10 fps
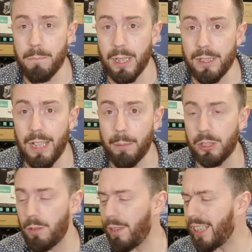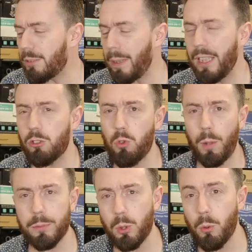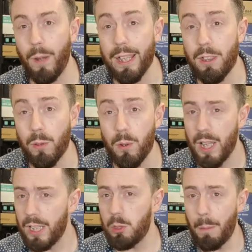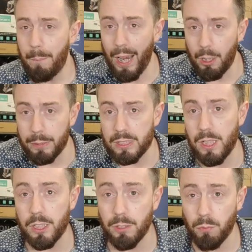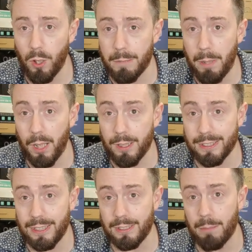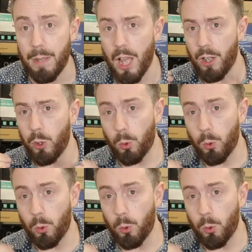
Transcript: ambient damage and things being dropped all the way through to a power surge frying part of the system.